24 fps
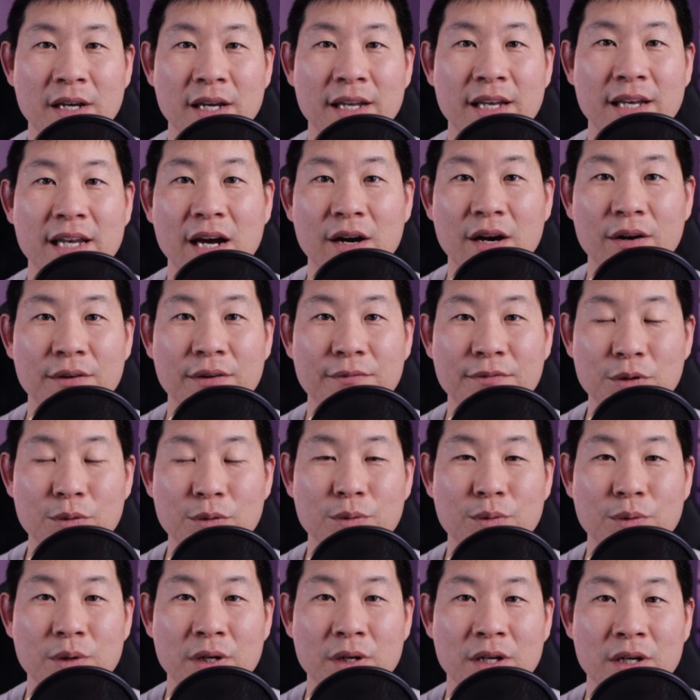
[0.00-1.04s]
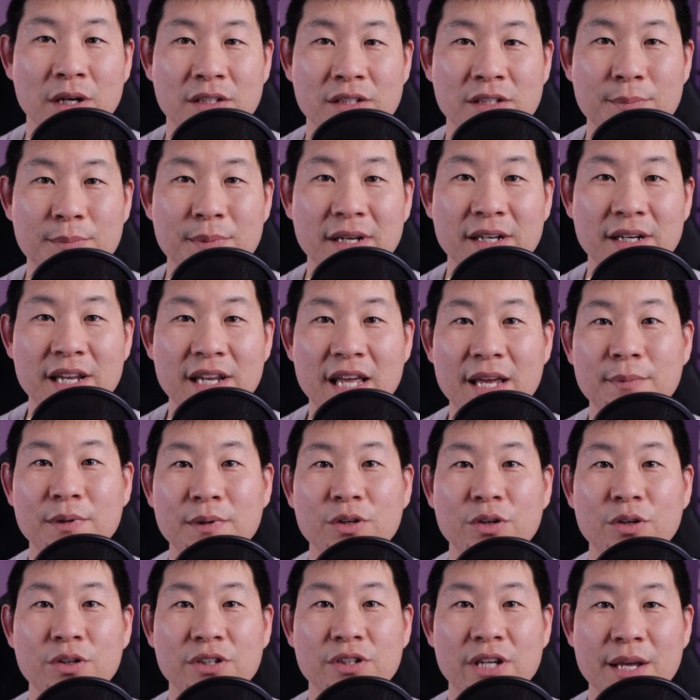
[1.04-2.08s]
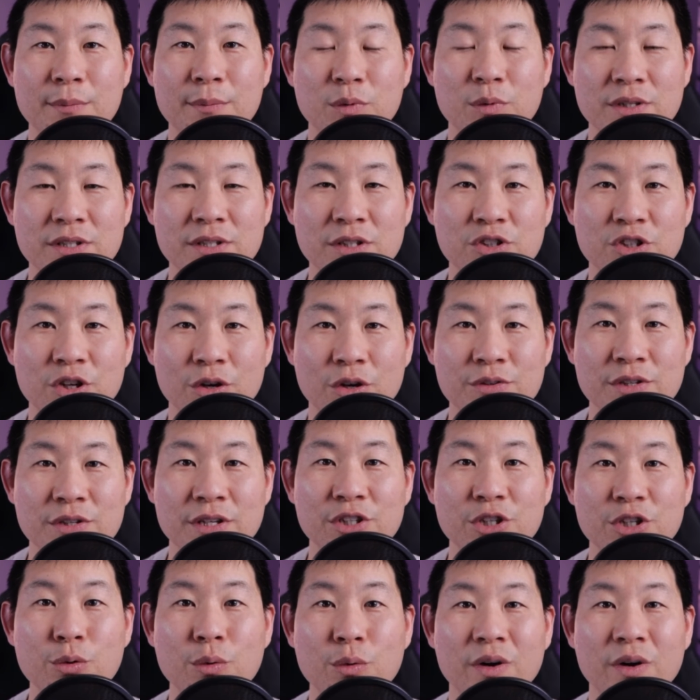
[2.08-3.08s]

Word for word: Now, if you submit a name and your name wasn't chosen, you will